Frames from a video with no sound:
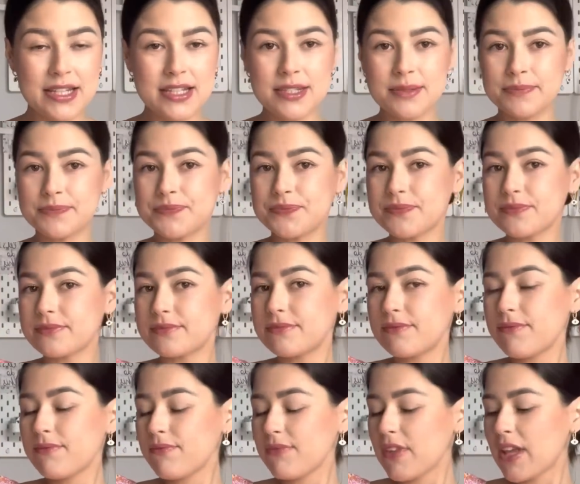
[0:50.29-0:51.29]

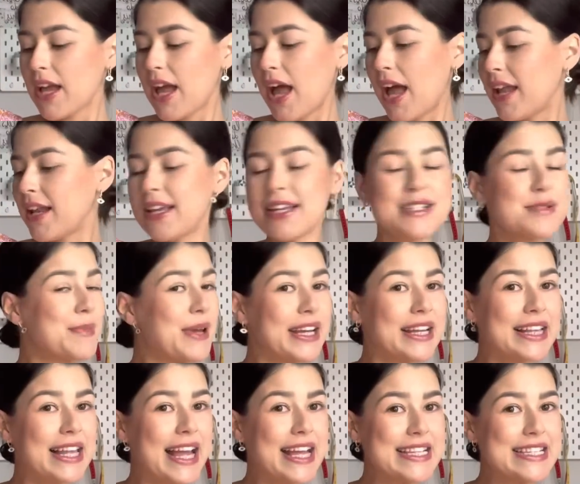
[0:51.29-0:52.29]
and it is my
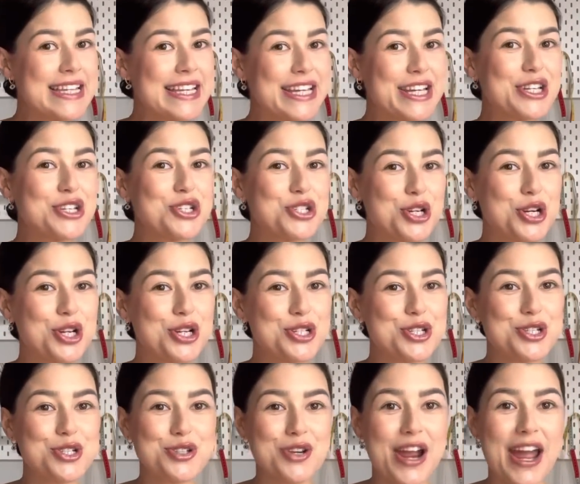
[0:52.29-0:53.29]
classic
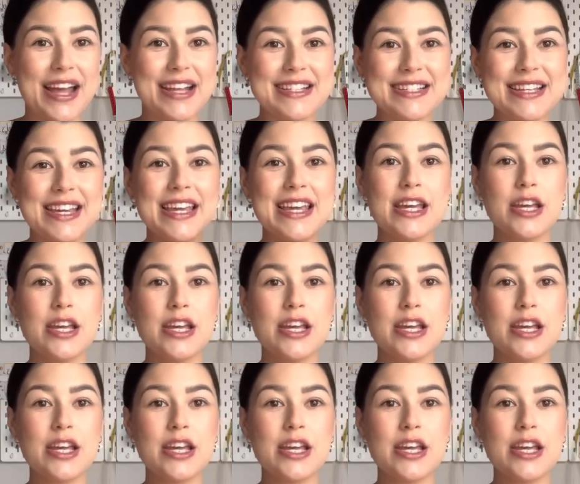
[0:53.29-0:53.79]
Shirred dress.